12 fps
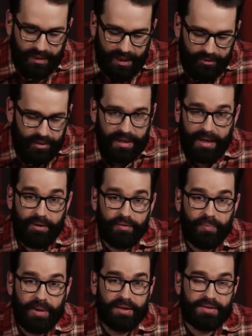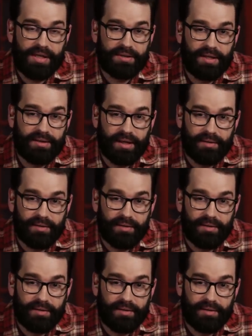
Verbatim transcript: How, how have the parents not done